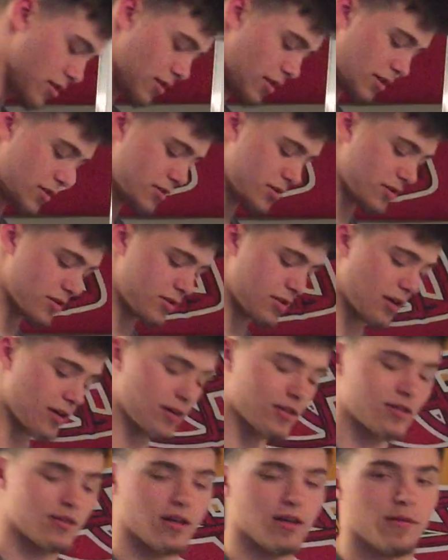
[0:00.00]
That's the
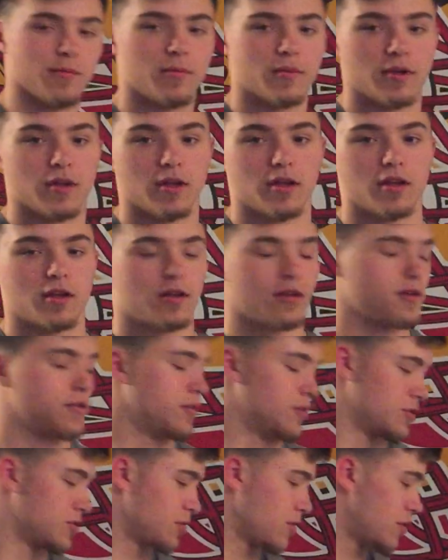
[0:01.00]
second type.
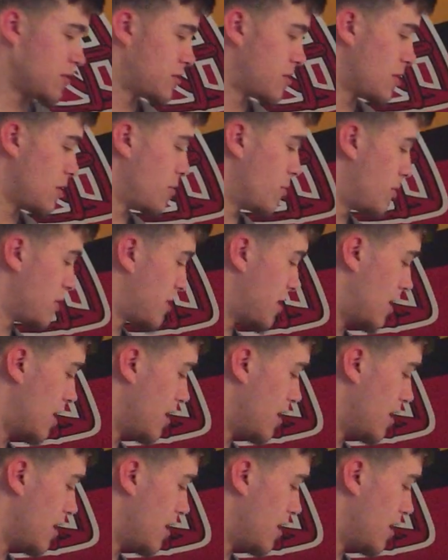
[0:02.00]
Well, short term, what